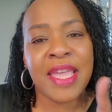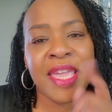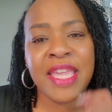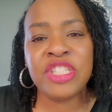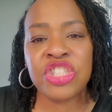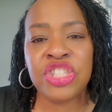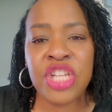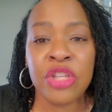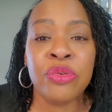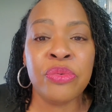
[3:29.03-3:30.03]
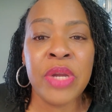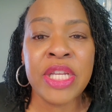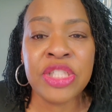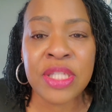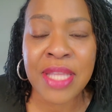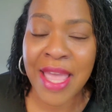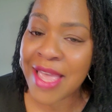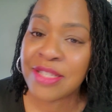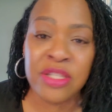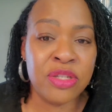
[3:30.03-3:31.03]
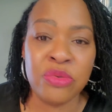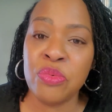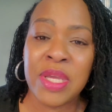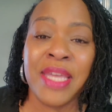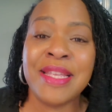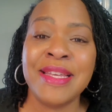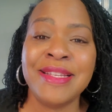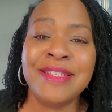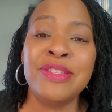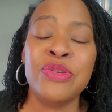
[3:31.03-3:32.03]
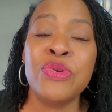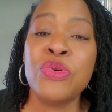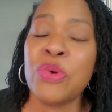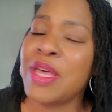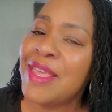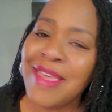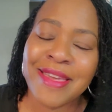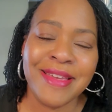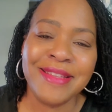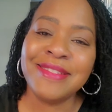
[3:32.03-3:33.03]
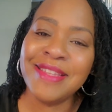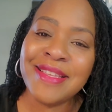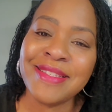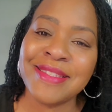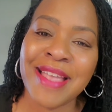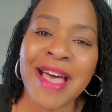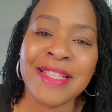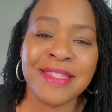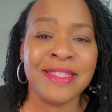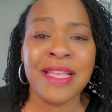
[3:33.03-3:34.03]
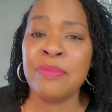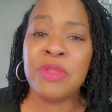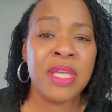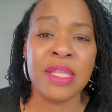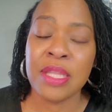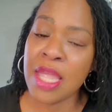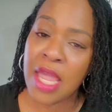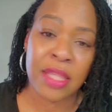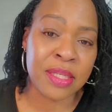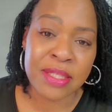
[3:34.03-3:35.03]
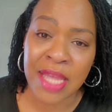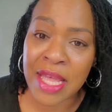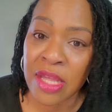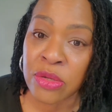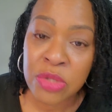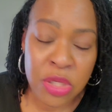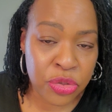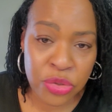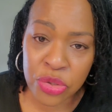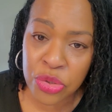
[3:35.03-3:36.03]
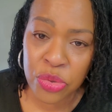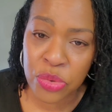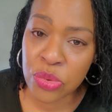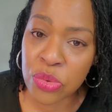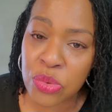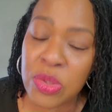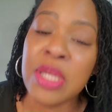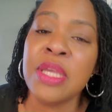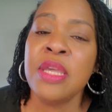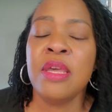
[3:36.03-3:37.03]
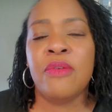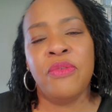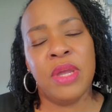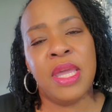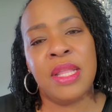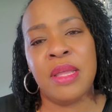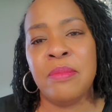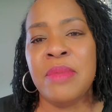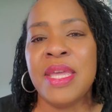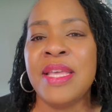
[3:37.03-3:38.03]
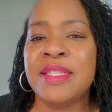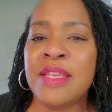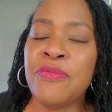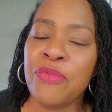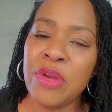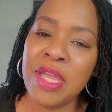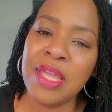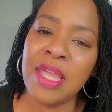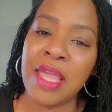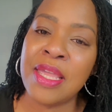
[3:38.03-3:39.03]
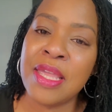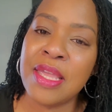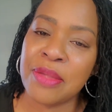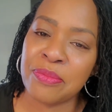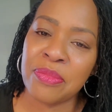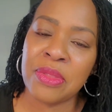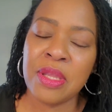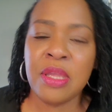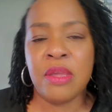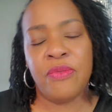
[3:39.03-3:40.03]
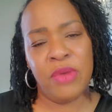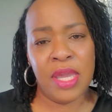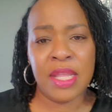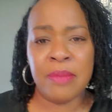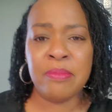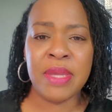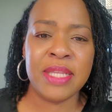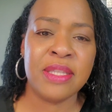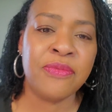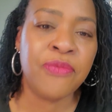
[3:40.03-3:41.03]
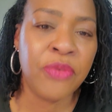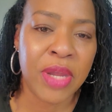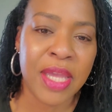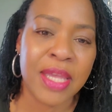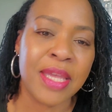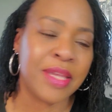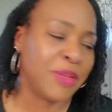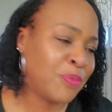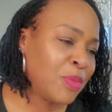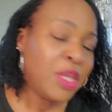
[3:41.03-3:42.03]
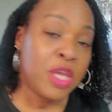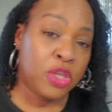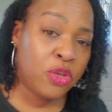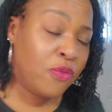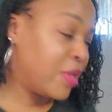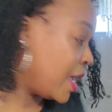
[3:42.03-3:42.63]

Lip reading: Each generation has to win it anew, 'cause it's not something handed down to you. Freedom isn't free. Freedom isn't free. You've